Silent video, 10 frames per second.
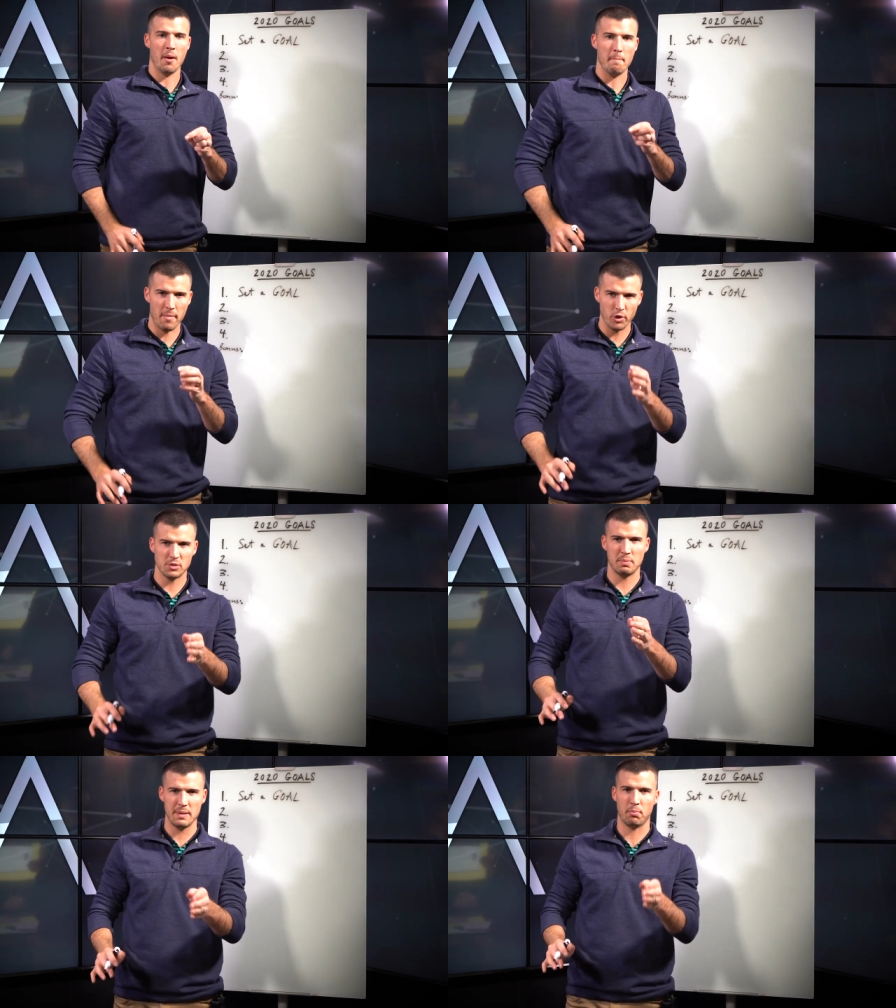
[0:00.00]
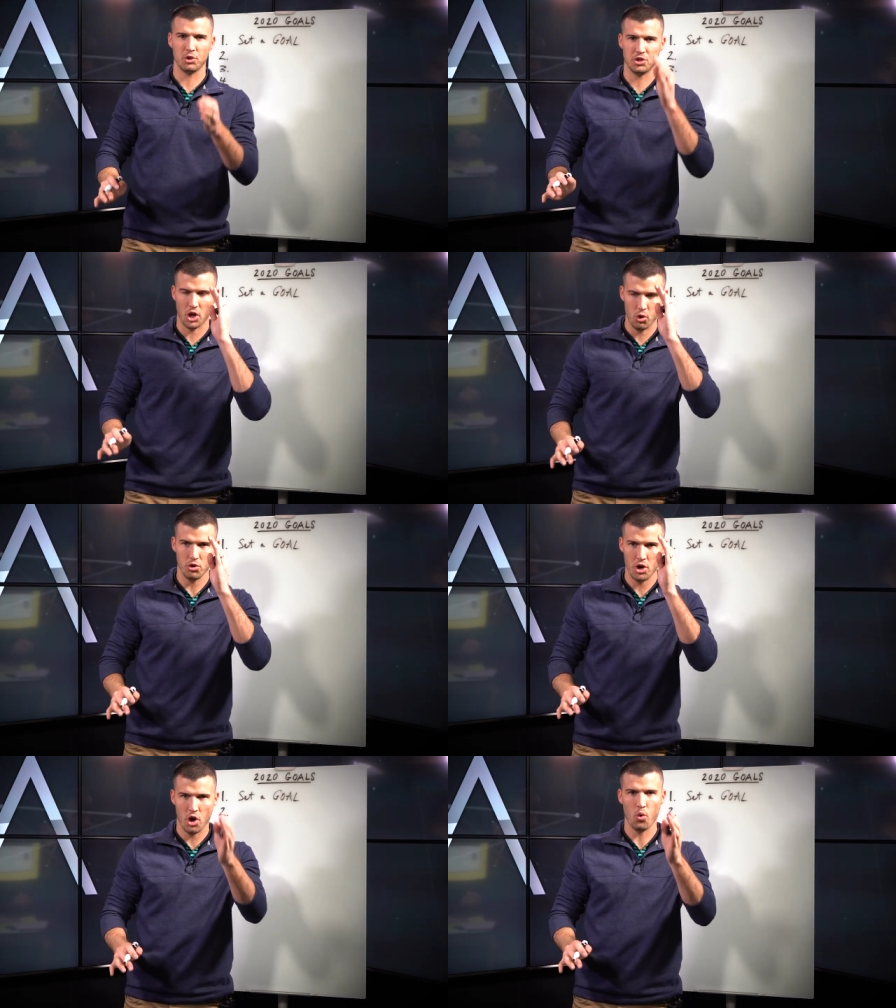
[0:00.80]
Most people
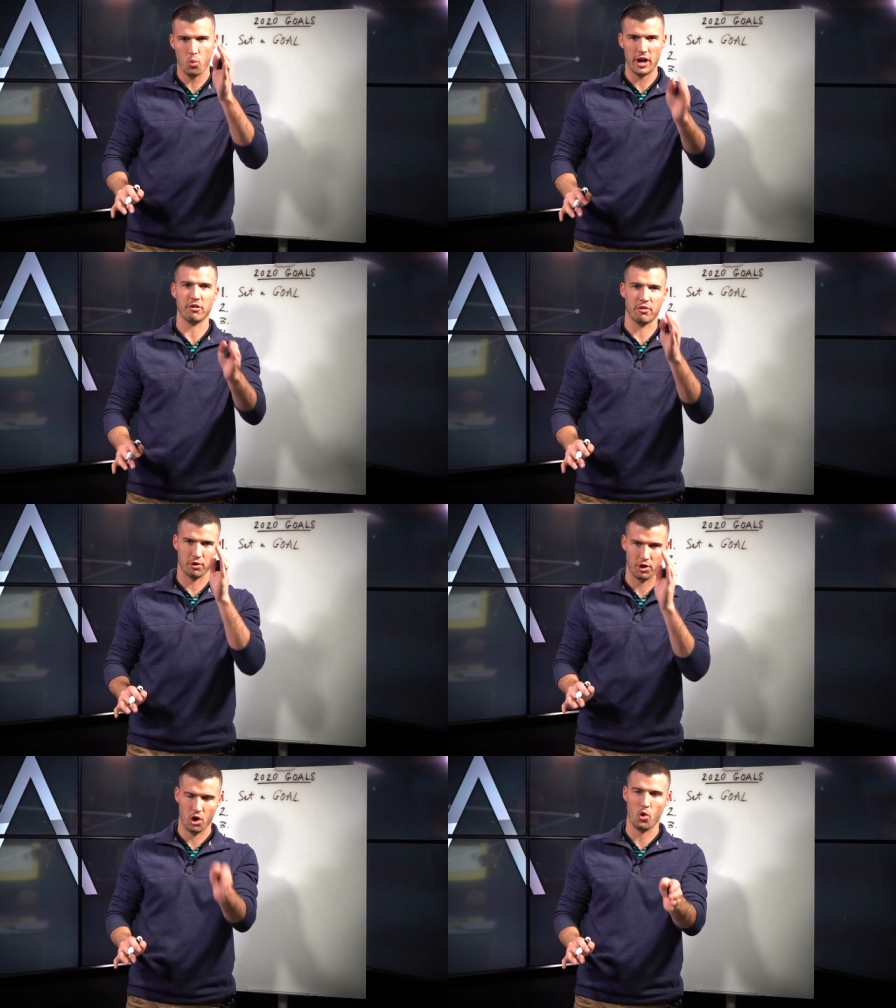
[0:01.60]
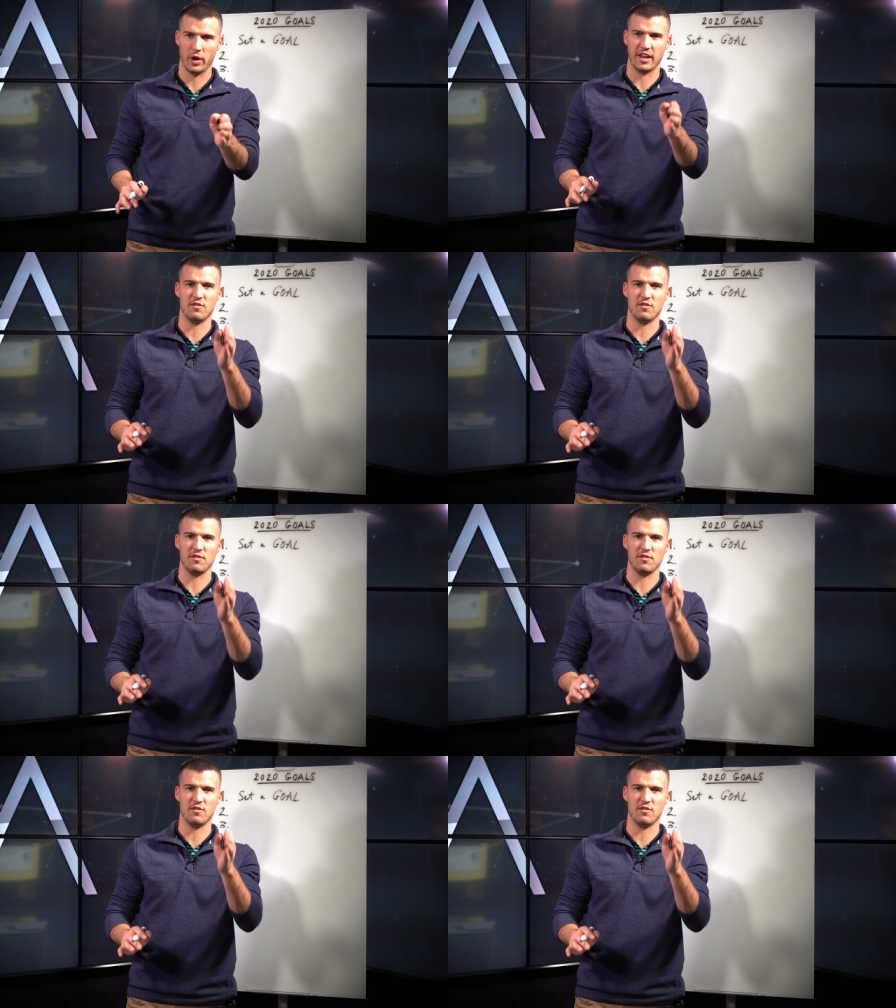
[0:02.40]
don't know where they're going.